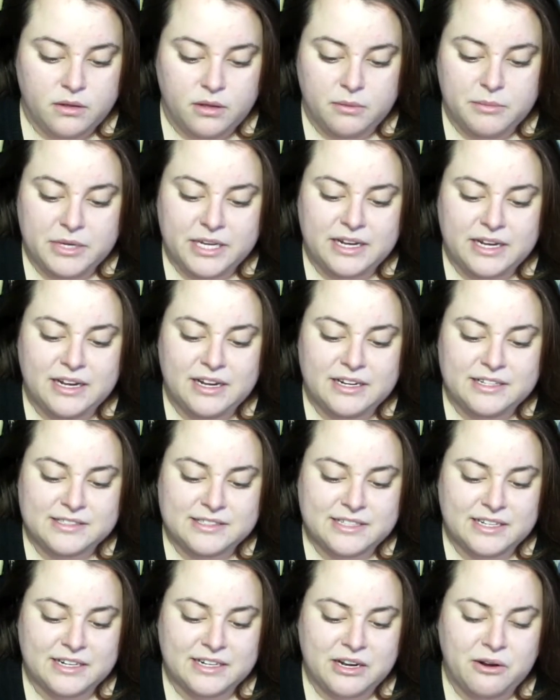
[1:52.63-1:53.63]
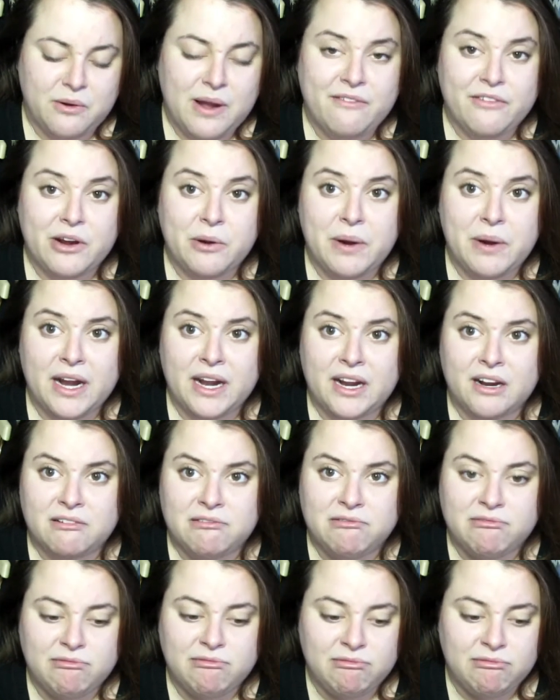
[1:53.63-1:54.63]
Oh my god, it's gonna go everywhere.
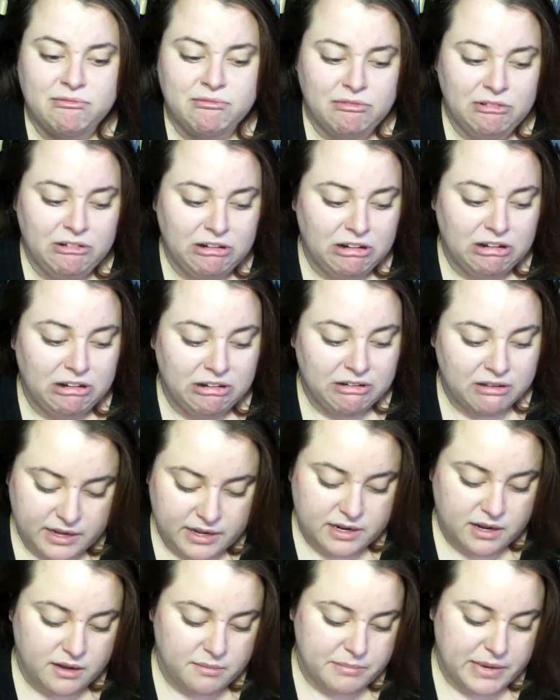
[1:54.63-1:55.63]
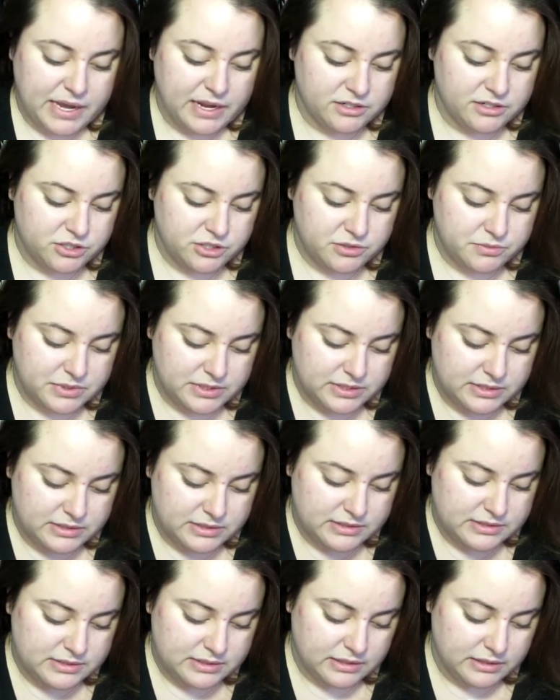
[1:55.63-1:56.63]
I got matched with
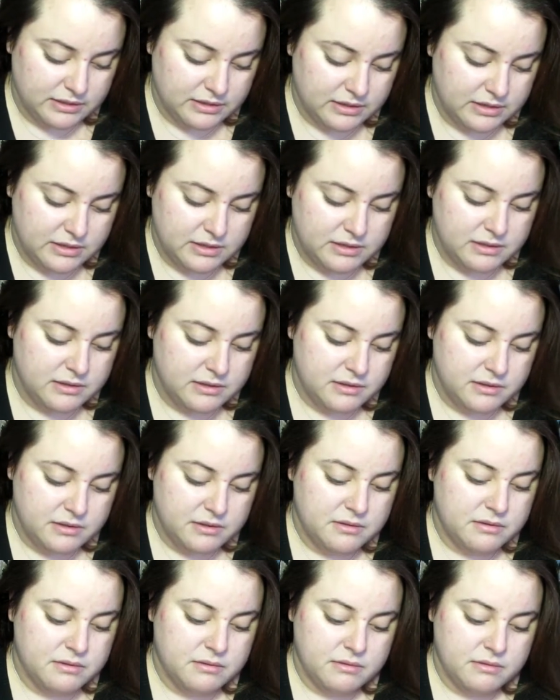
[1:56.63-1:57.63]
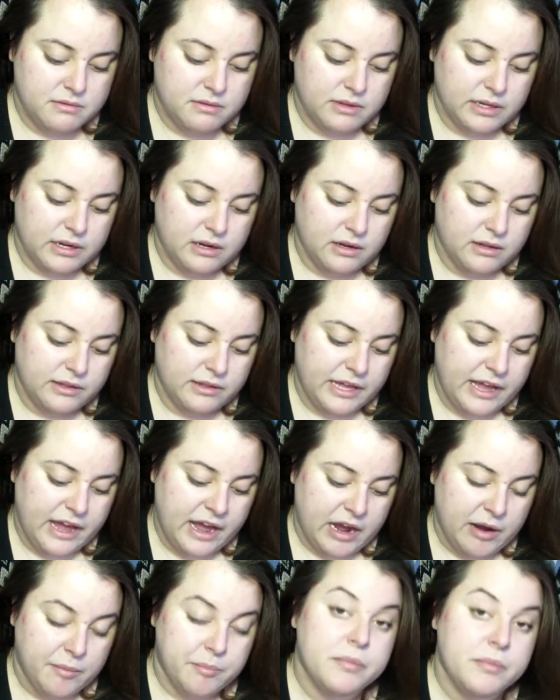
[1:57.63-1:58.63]
this like on the
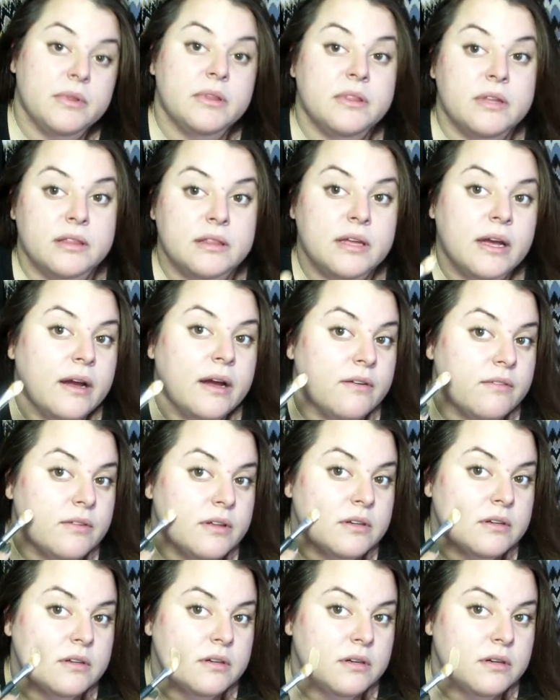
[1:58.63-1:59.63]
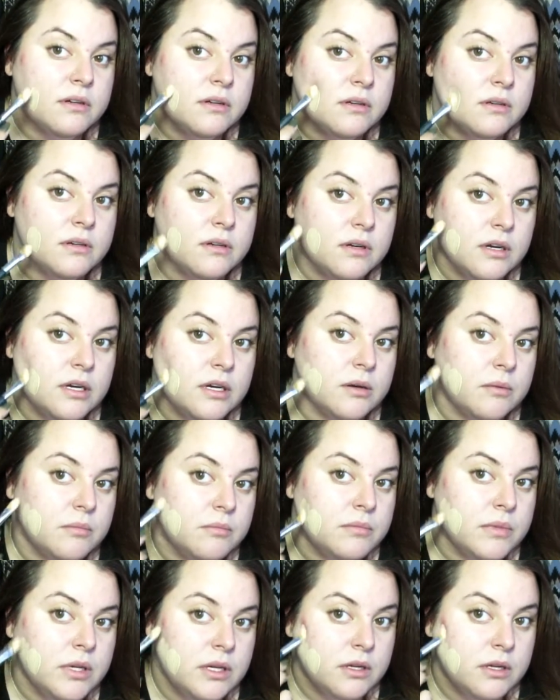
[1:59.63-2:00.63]
app that they have. Like
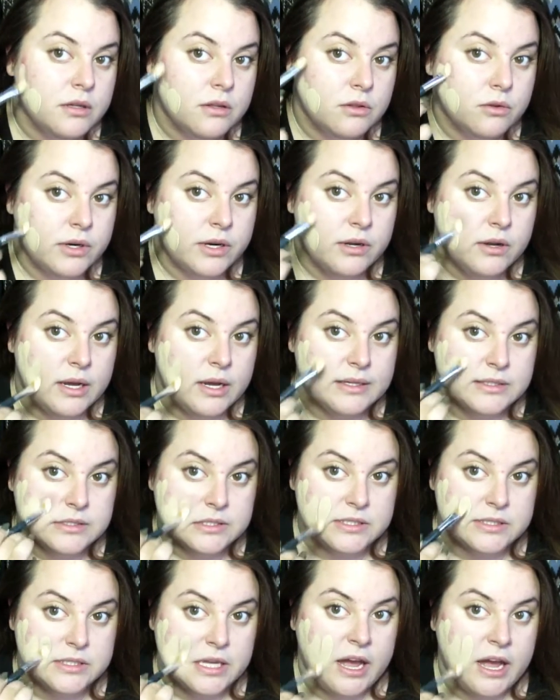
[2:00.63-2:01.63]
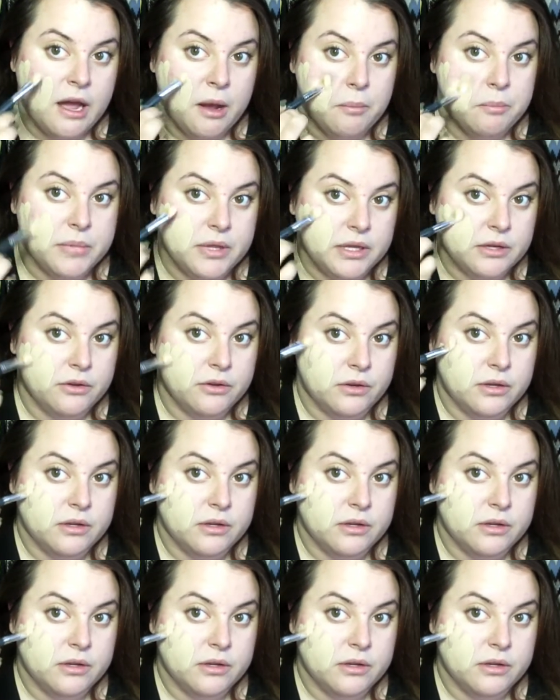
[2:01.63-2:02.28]
L'Oreal has this app that you